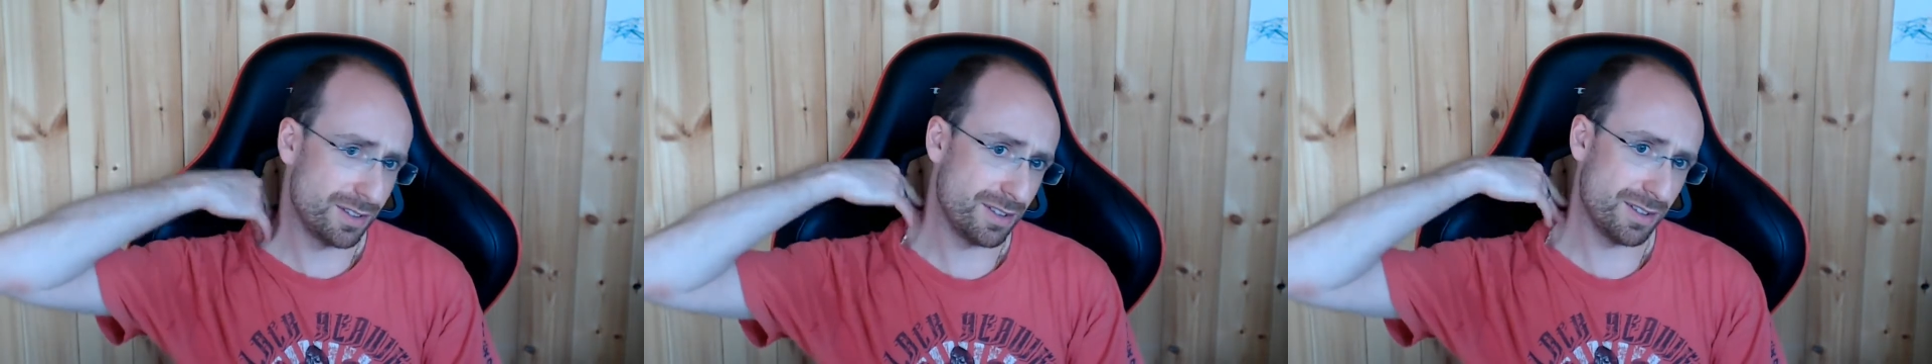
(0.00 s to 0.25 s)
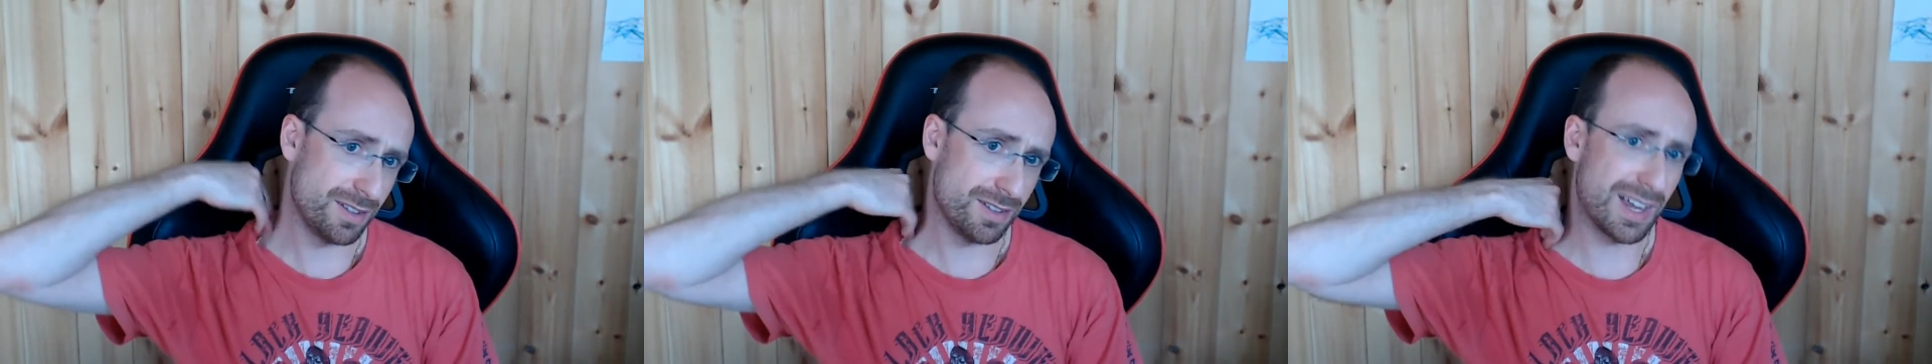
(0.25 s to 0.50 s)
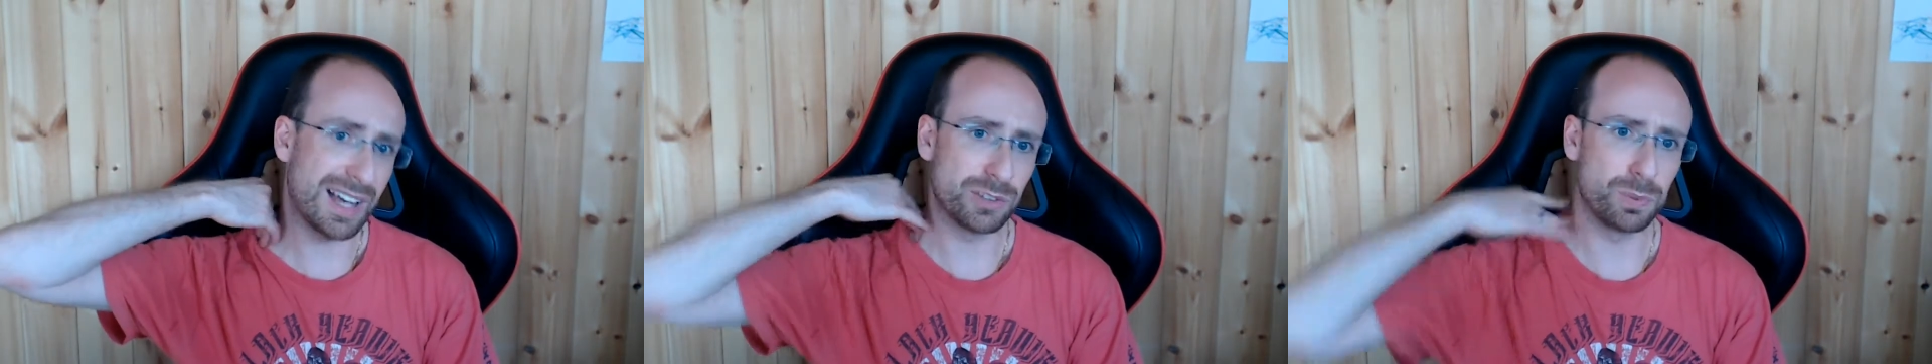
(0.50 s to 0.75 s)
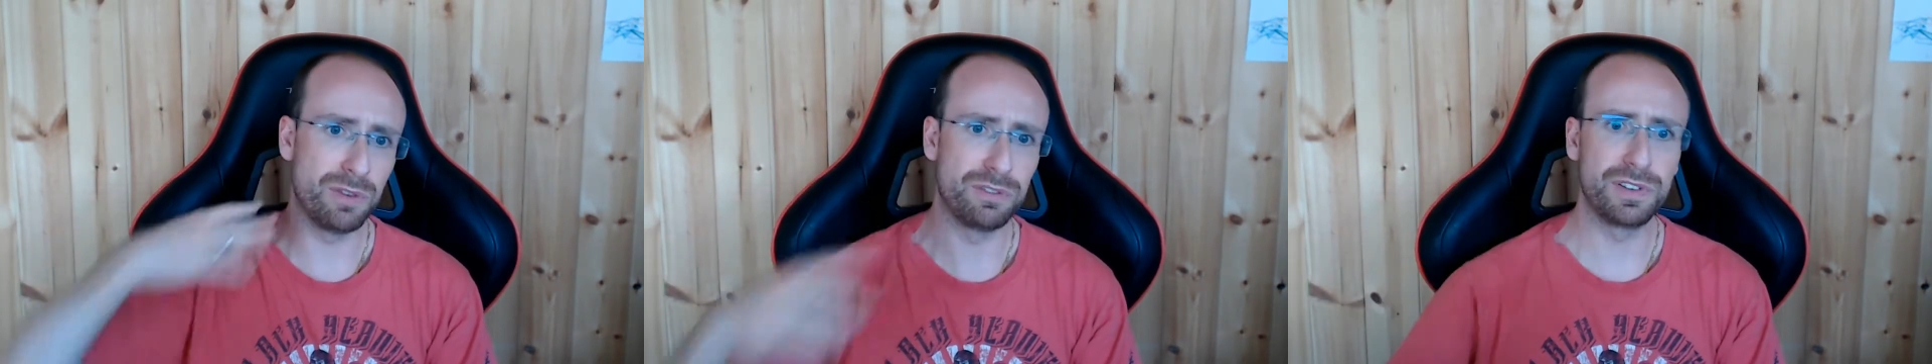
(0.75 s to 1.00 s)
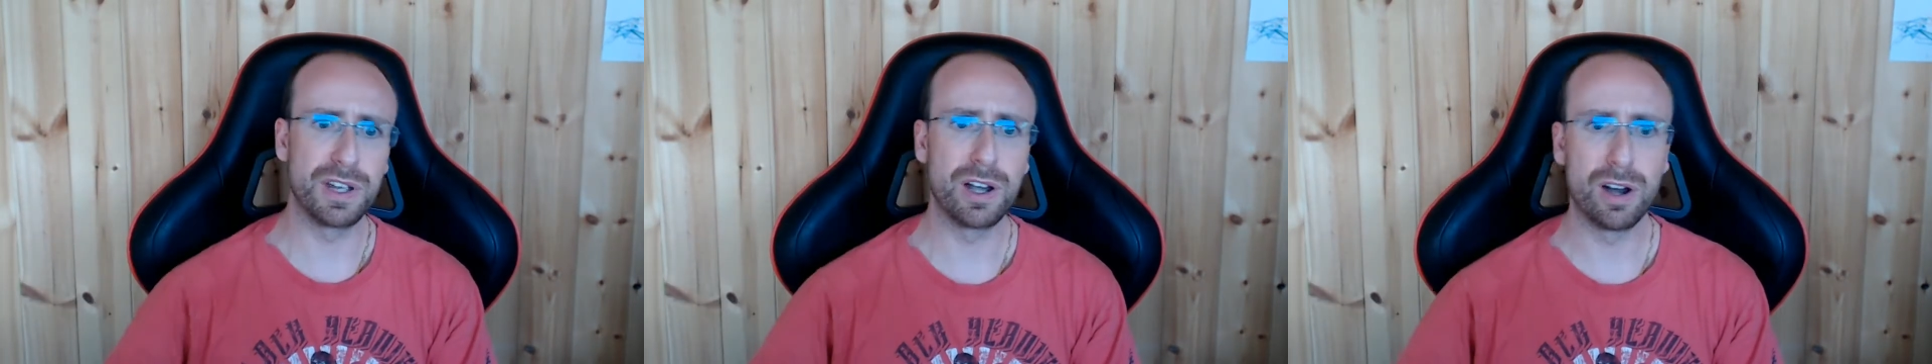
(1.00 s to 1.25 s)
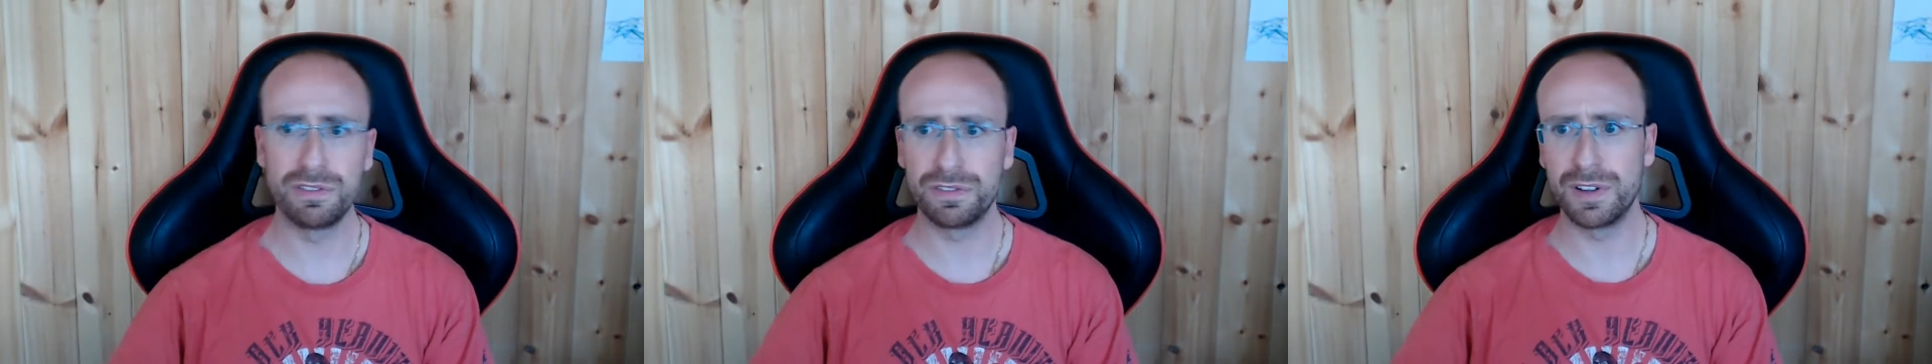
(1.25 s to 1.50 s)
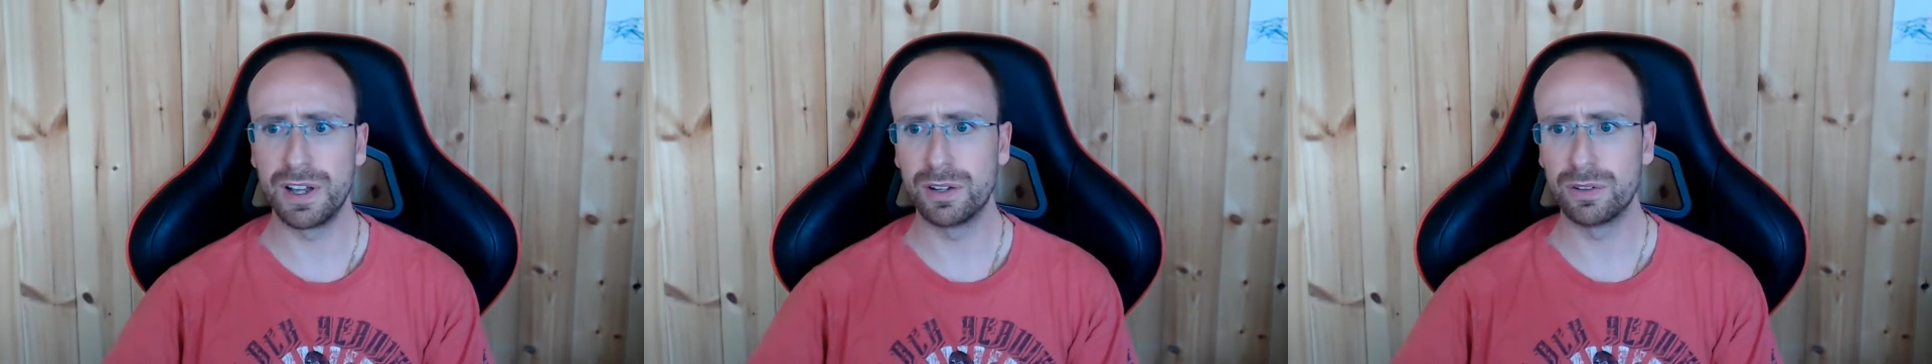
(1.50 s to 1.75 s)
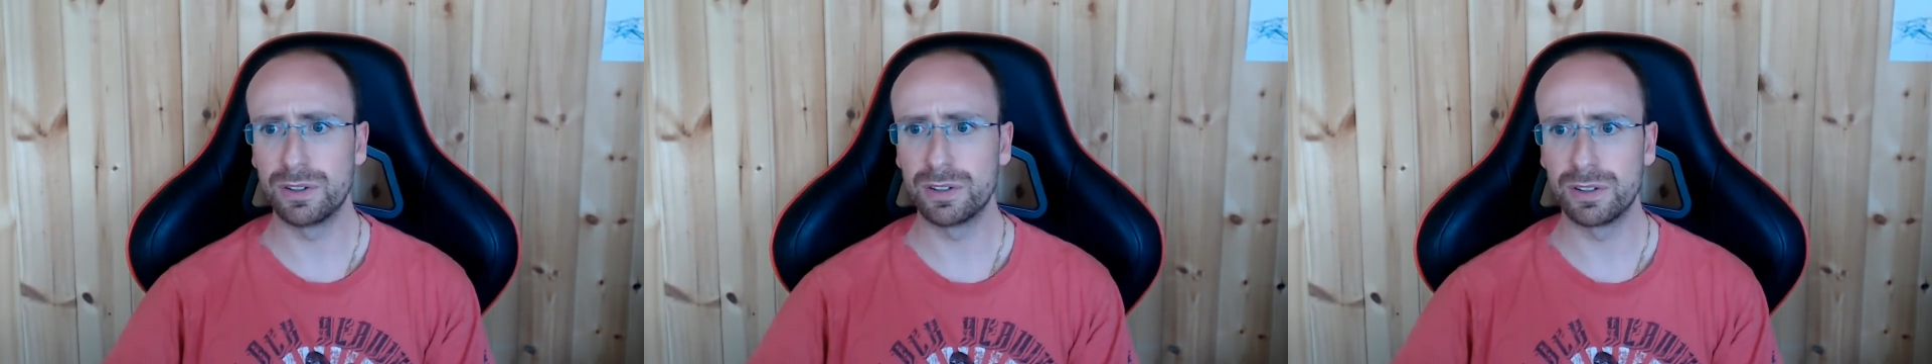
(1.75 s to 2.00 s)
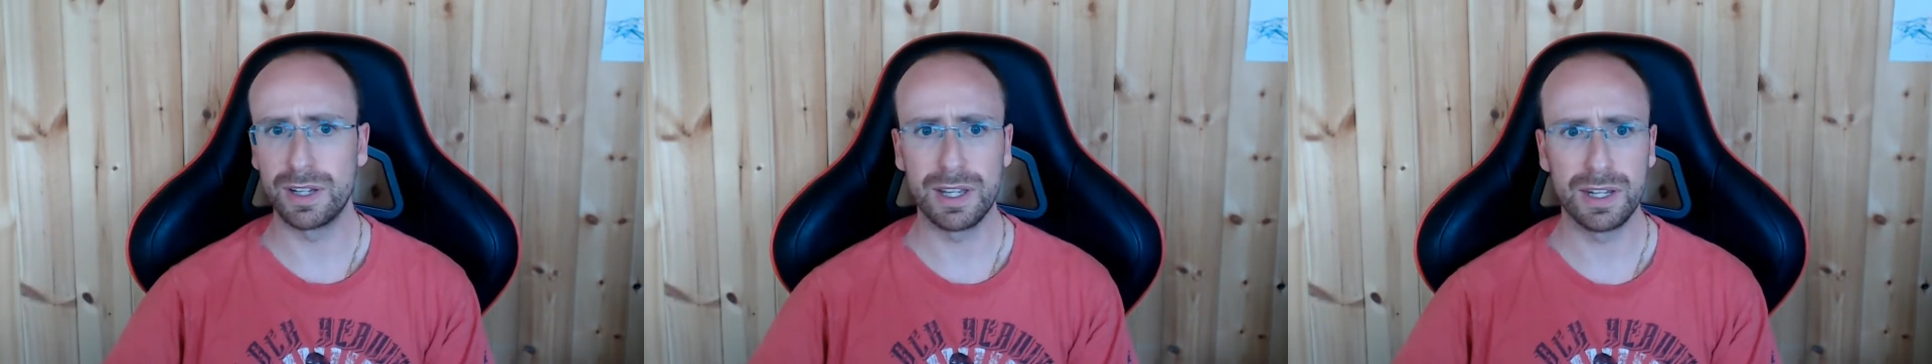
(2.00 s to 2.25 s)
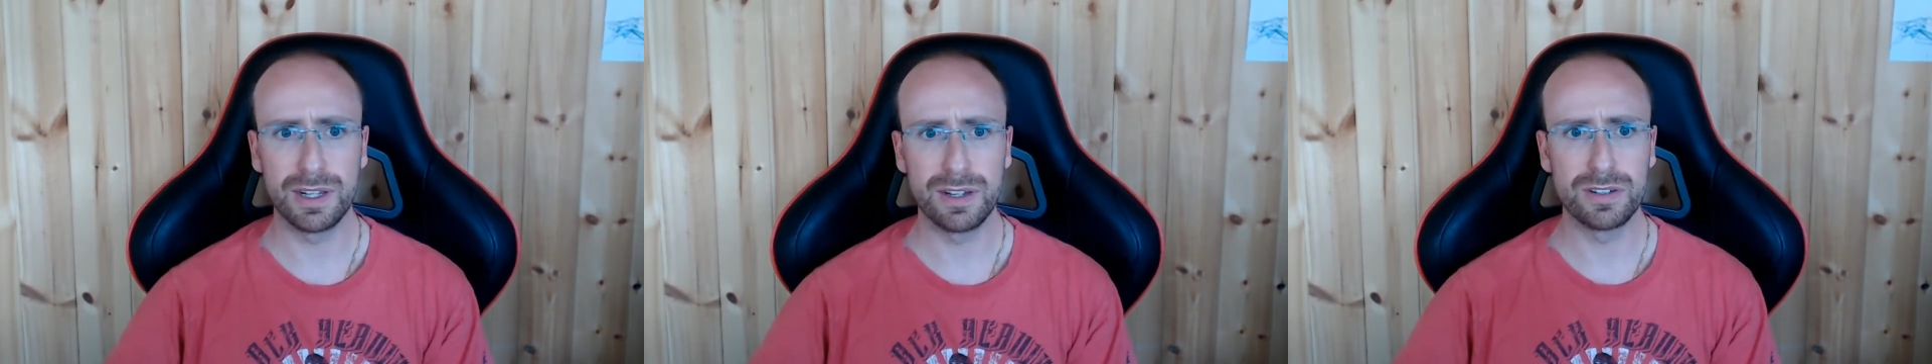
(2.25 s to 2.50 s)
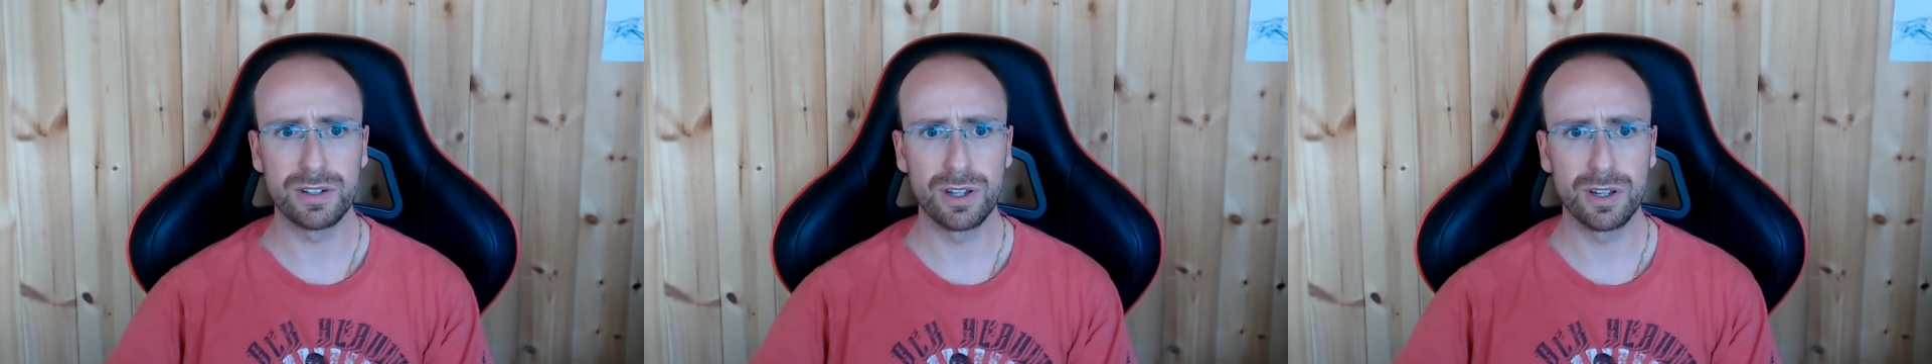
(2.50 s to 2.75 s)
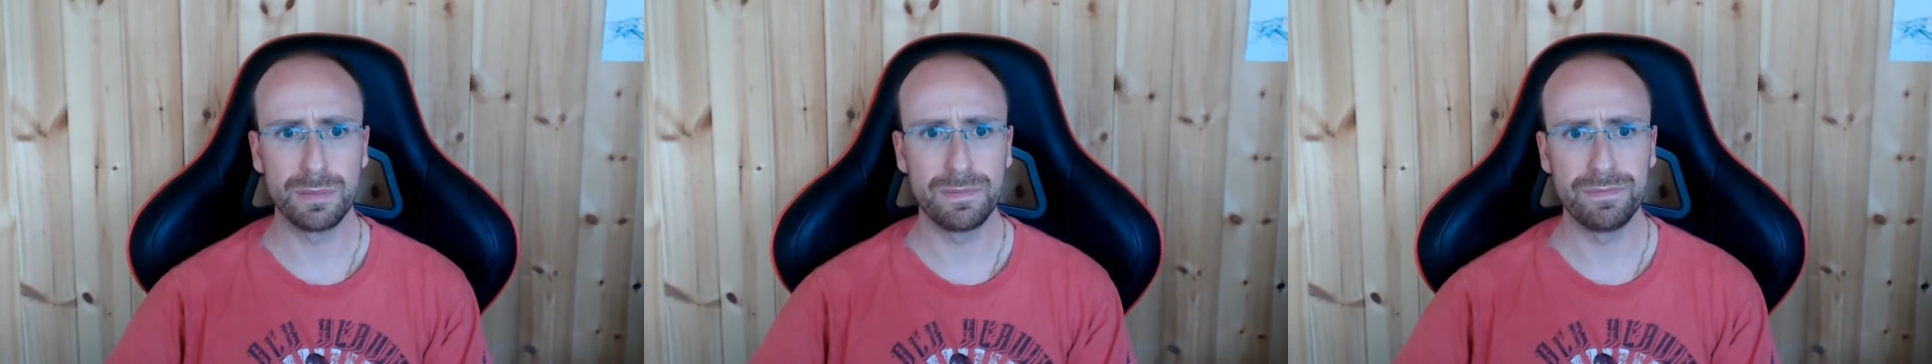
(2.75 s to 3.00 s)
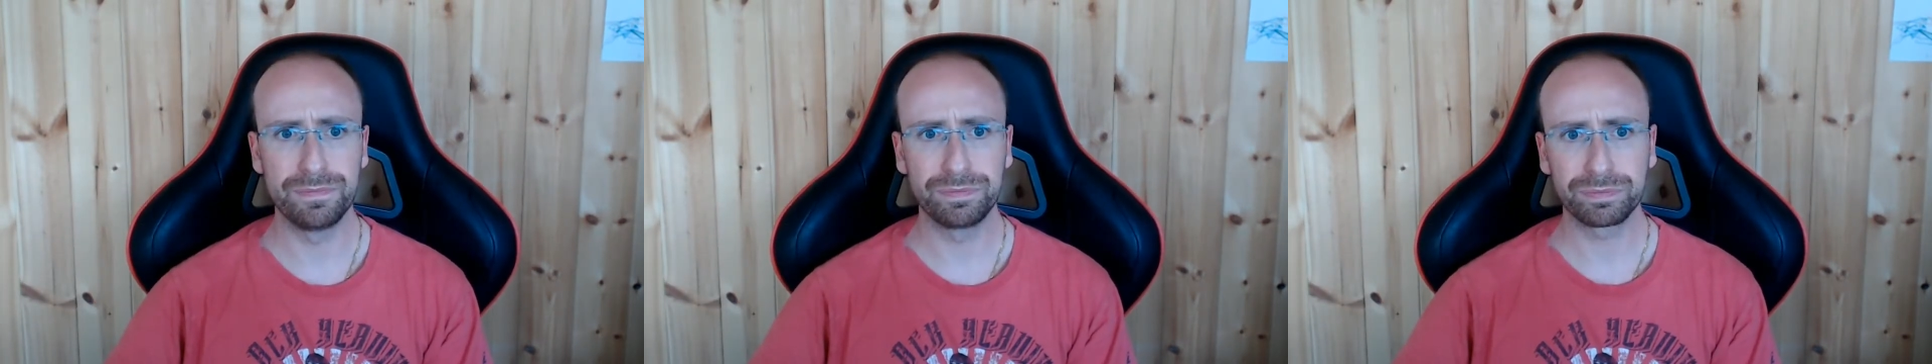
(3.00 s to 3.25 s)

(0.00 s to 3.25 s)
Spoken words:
that's one thing I've found. And